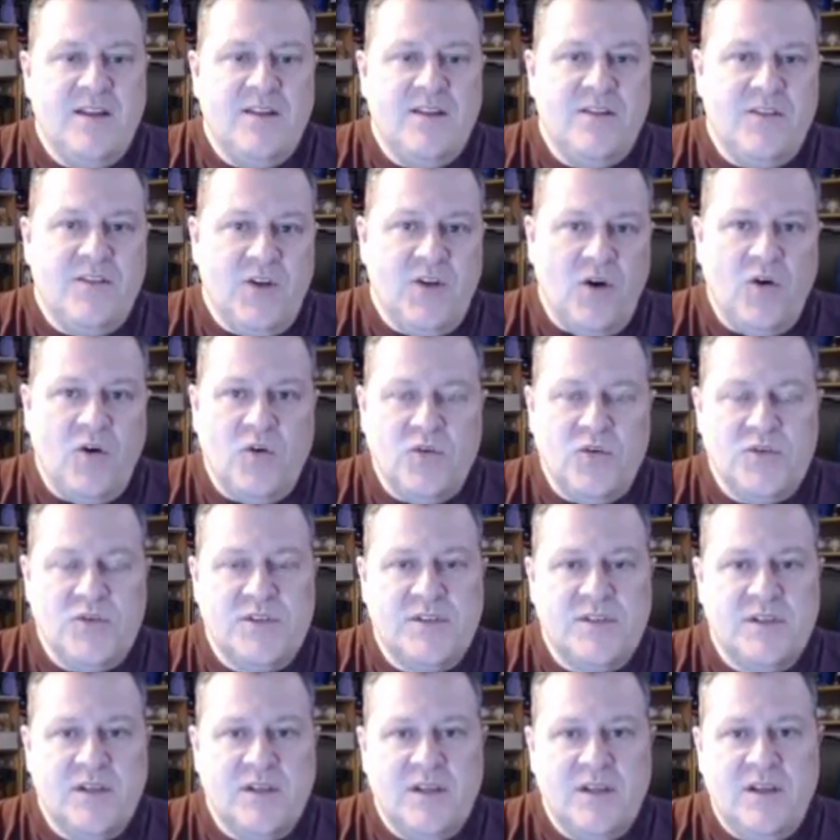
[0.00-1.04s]

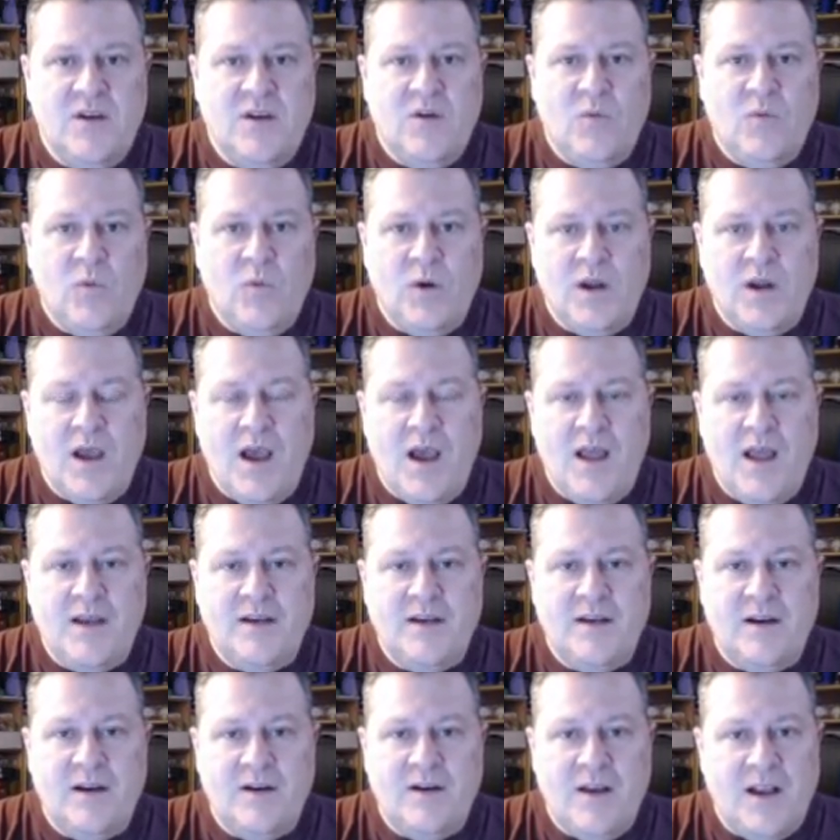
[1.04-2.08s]
those were not
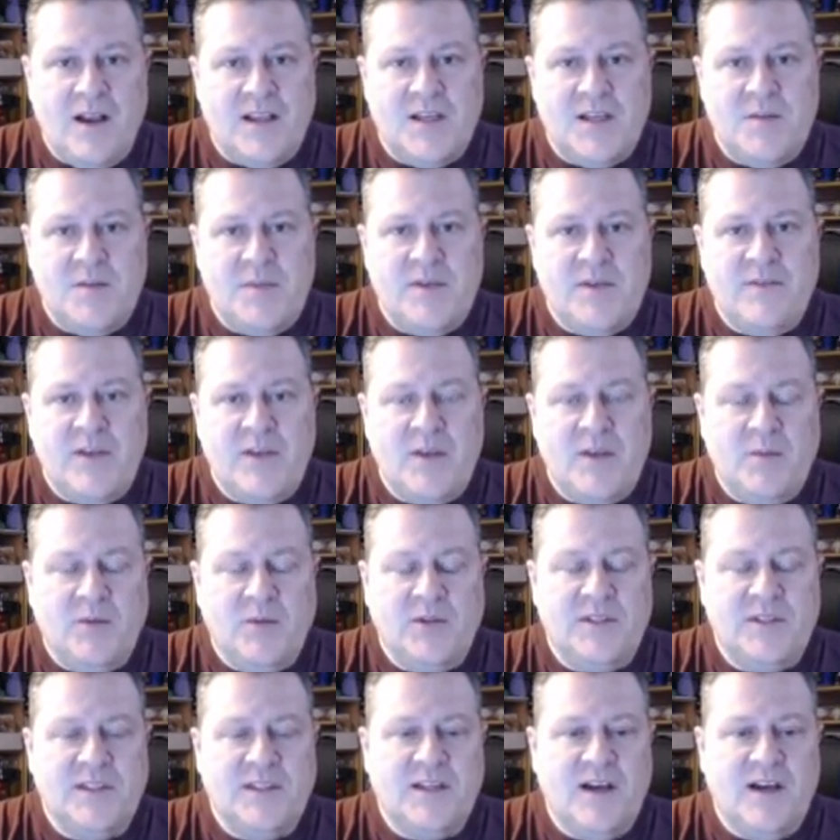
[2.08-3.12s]
are not going to be available
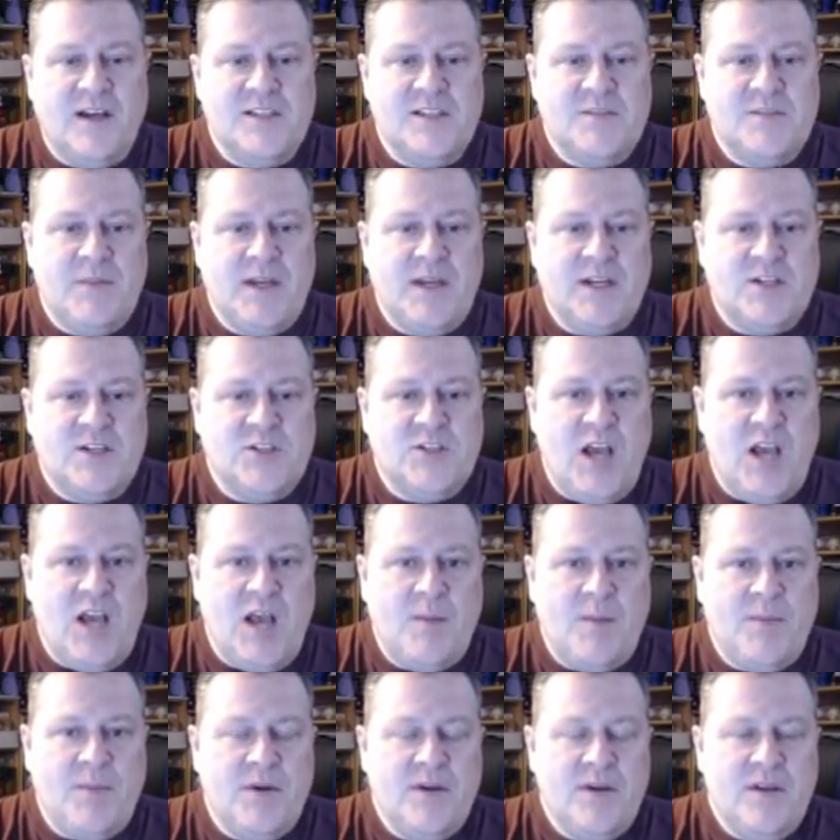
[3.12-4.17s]
in the cosmetic shop,